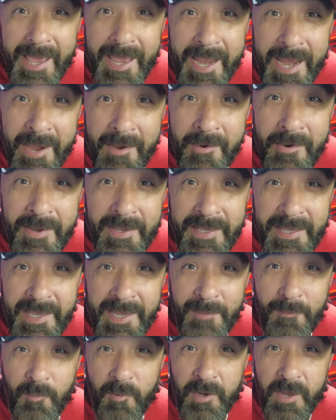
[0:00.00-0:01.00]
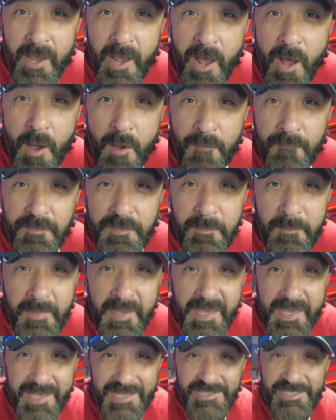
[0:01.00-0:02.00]
Erik Kimberly off the
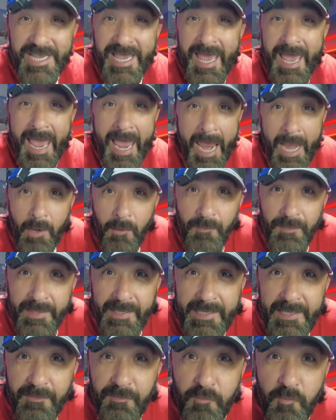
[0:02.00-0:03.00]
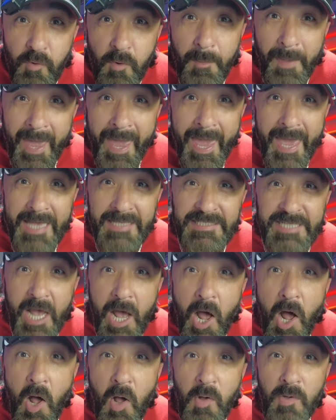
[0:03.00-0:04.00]
bench. I don't think he threw a pass
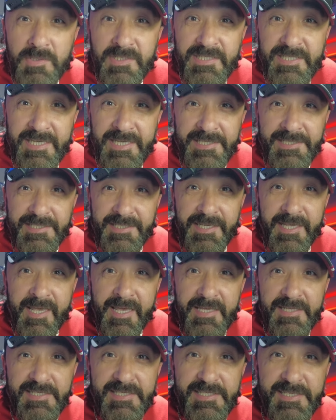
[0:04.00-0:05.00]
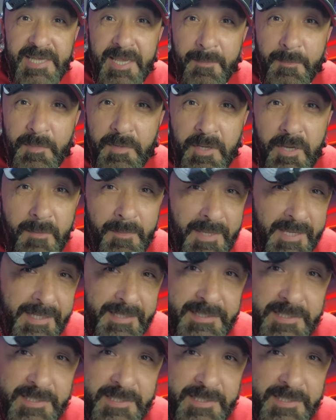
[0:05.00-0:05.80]
all season. Stepped up. He had